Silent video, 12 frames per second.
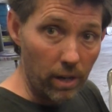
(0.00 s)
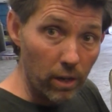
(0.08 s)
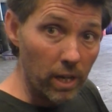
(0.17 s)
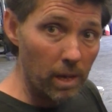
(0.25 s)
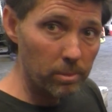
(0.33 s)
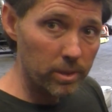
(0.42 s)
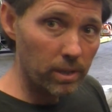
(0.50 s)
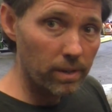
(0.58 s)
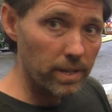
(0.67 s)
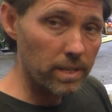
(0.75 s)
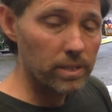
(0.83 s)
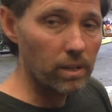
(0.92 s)
I'll go cable tie
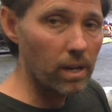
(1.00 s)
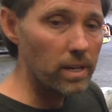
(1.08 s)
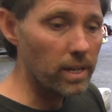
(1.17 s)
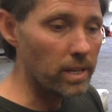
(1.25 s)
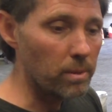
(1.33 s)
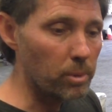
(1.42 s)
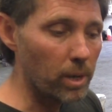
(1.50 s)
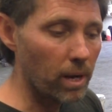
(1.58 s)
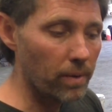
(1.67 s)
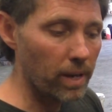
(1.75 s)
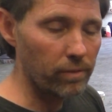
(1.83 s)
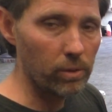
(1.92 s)
the other side and then we'll
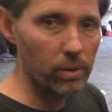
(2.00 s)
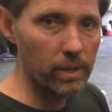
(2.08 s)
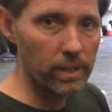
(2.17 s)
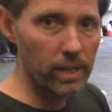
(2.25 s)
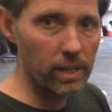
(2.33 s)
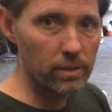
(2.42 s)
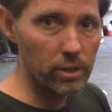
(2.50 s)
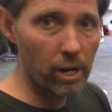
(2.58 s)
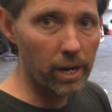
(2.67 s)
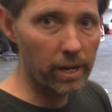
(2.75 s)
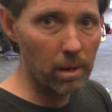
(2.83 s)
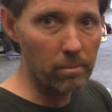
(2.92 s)
go and have a look at a
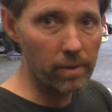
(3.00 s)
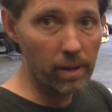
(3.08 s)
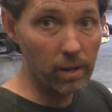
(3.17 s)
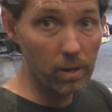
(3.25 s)
diagram of how I'm